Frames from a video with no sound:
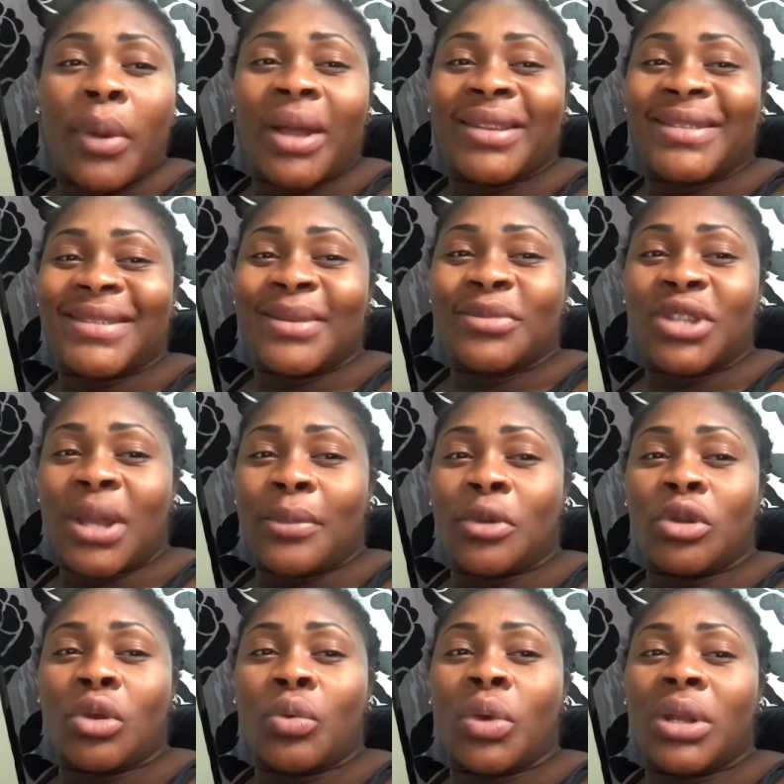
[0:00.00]
but at the same time
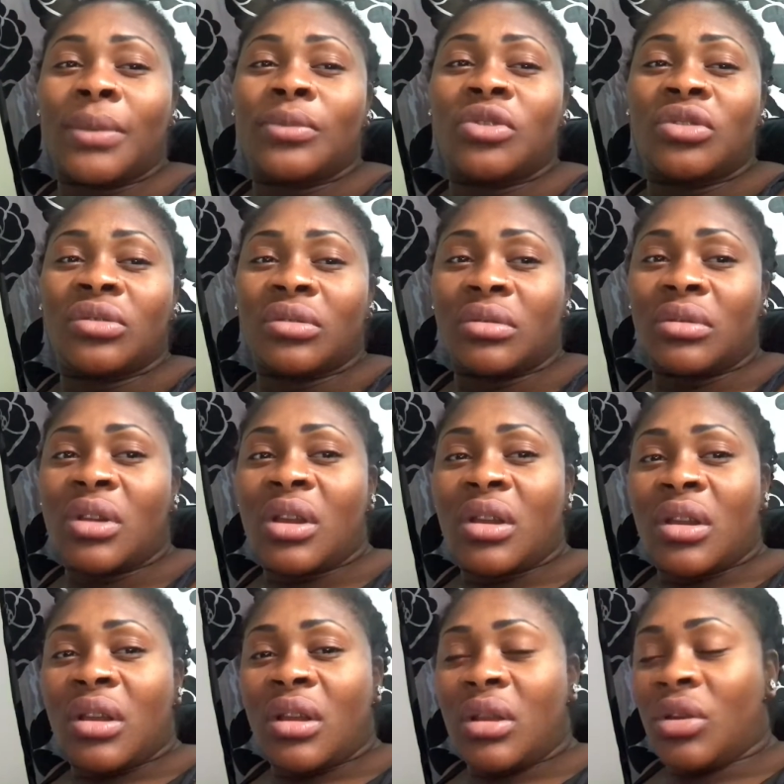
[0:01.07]
you don't want him to, you
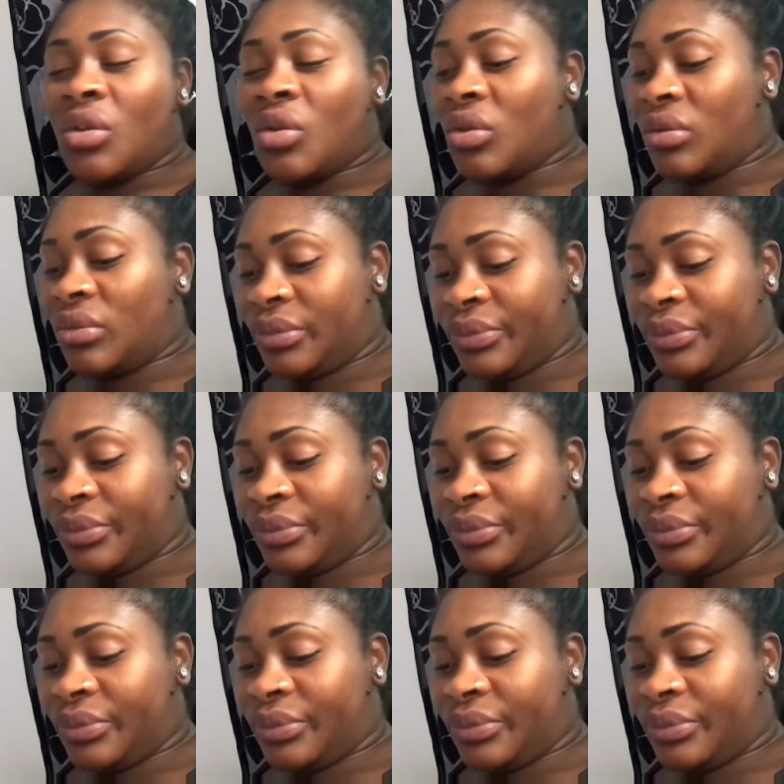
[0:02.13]
know,